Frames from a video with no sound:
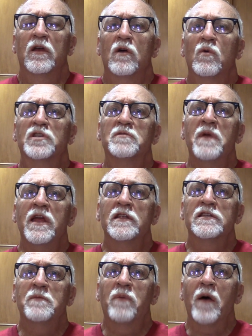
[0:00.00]
which
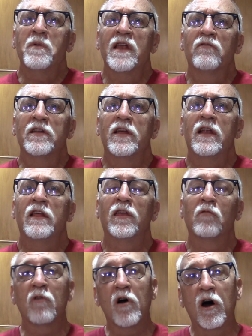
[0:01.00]
means he probably never did
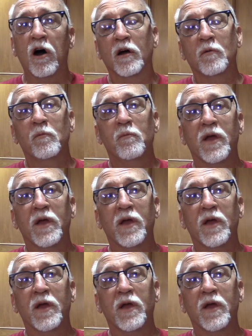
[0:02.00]
anything wrong,